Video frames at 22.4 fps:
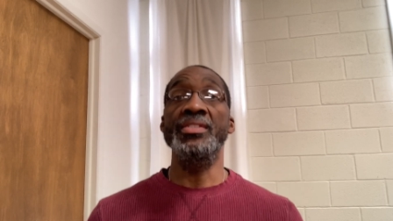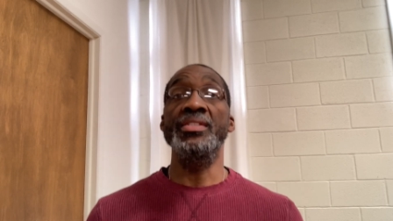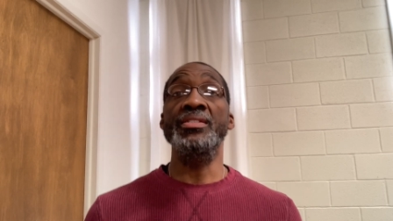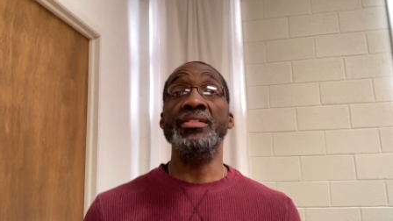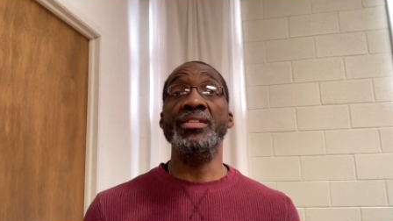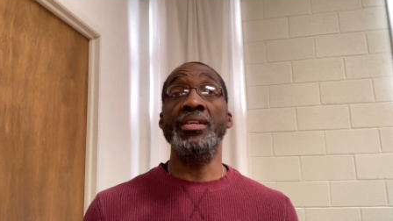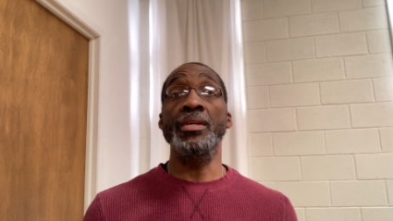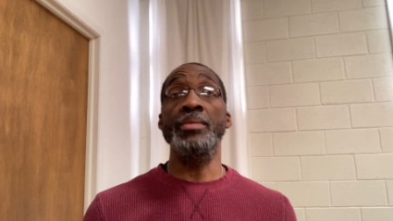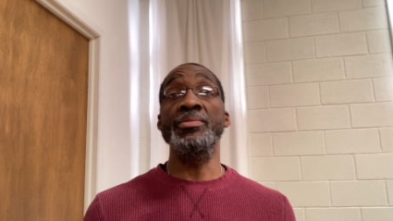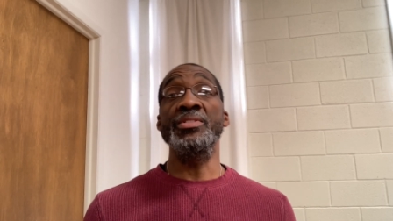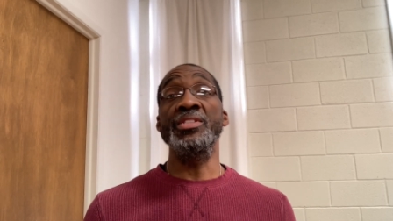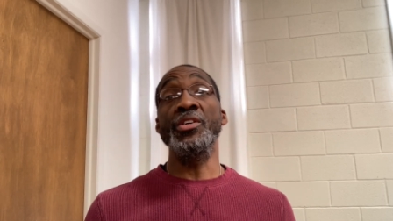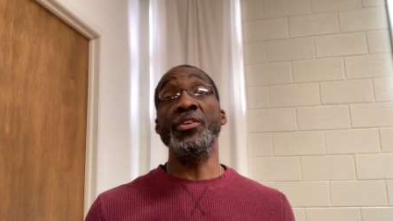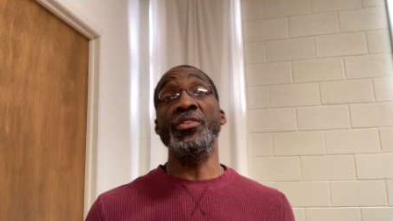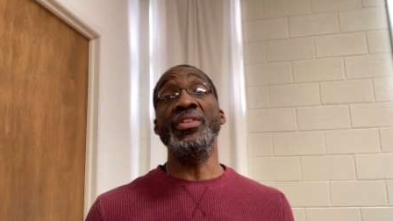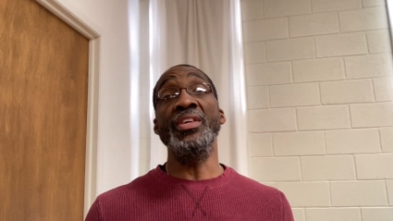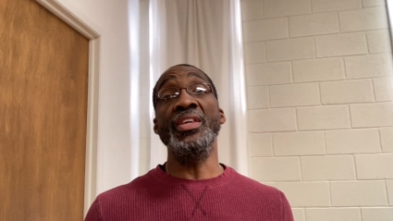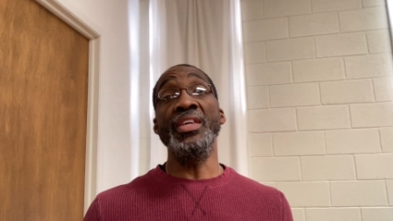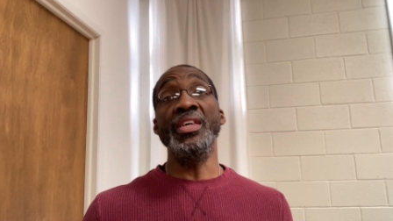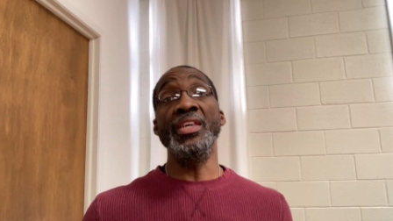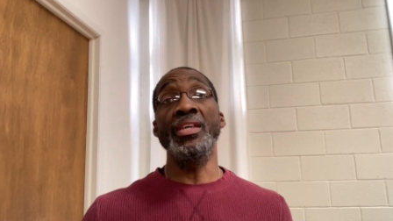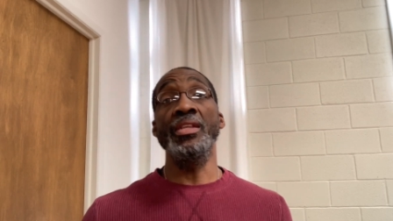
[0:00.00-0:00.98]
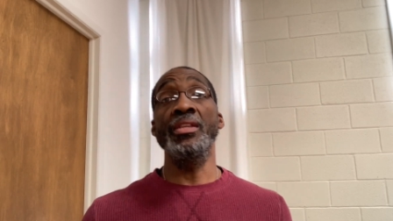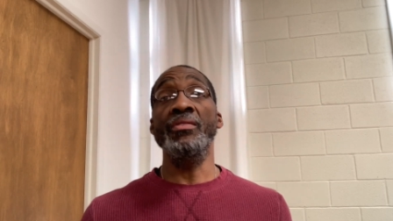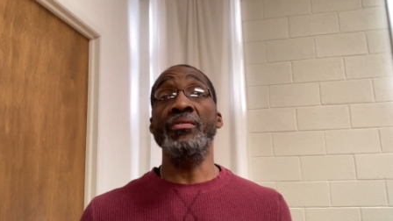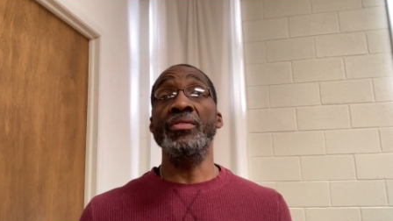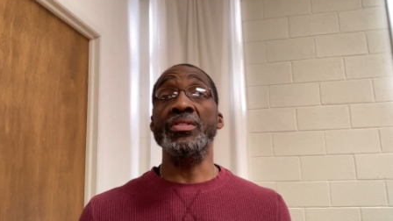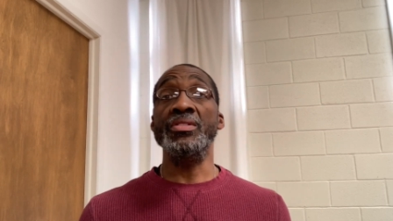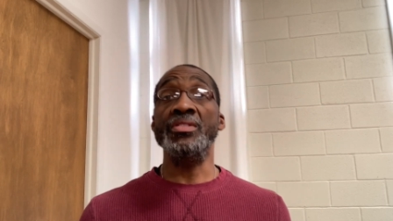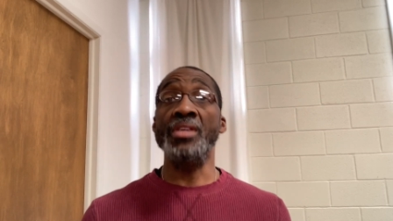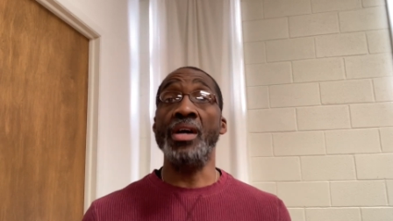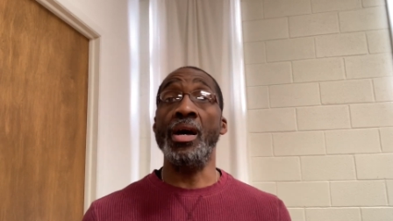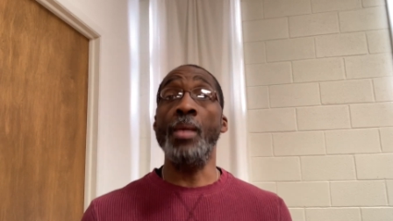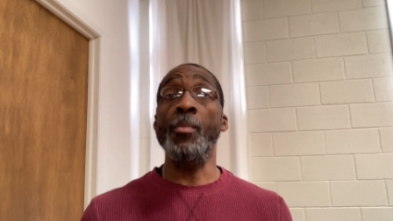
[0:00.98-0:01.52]
this comes near the end of a
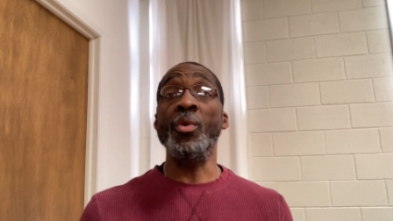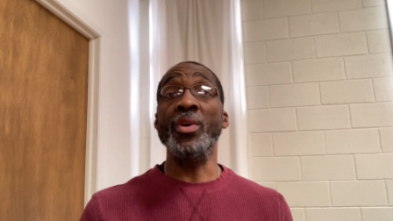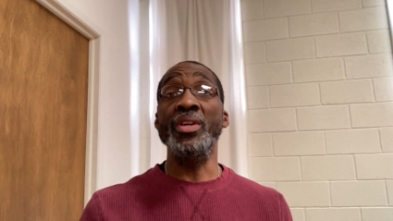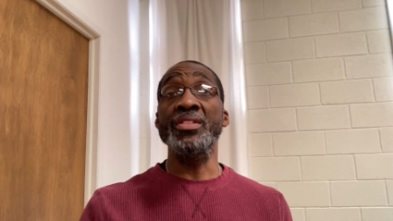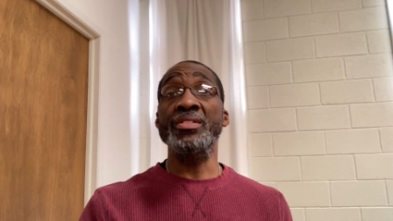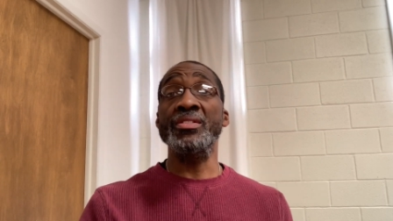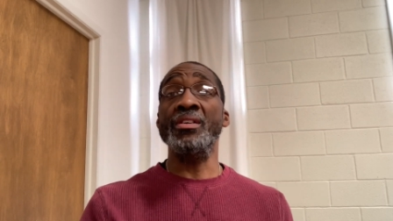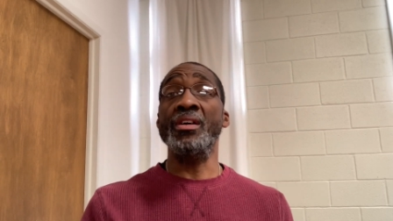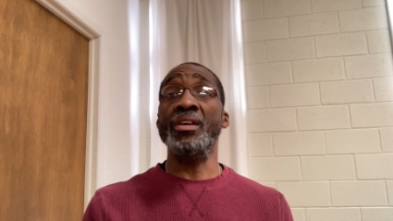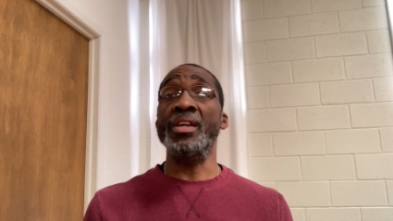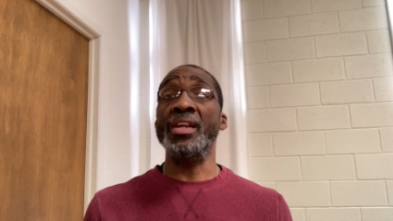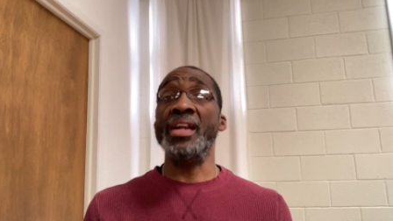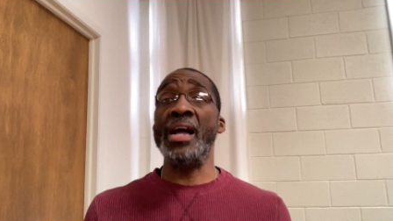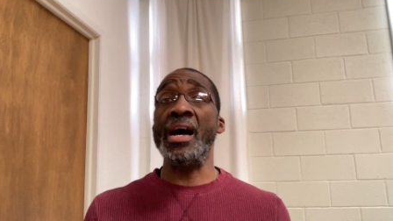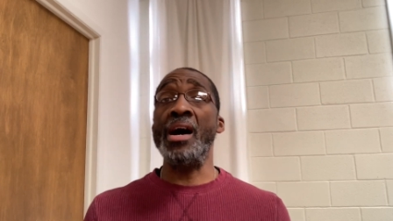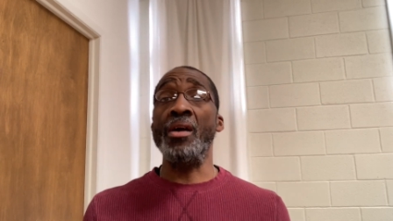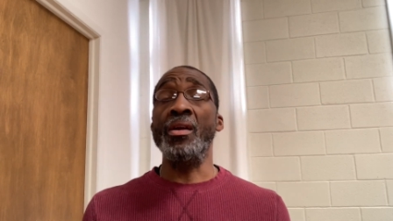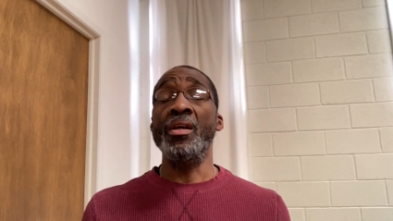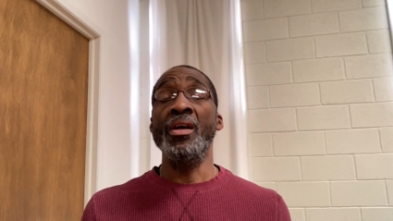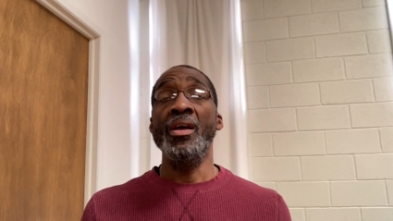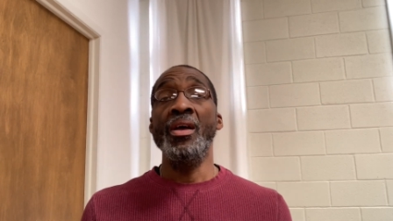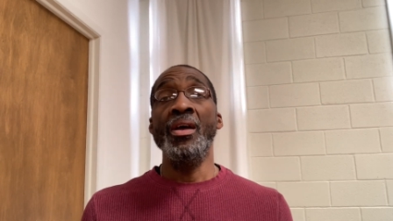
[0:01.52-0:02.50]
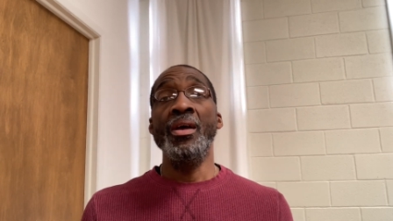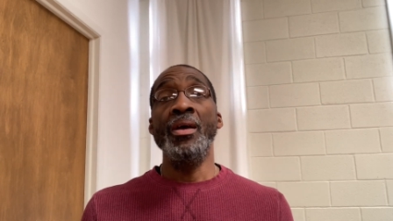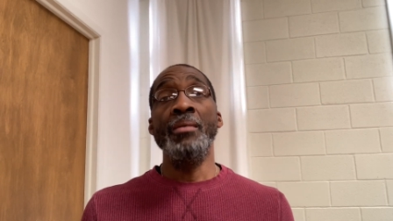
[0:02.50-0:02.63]
psalm where he started out,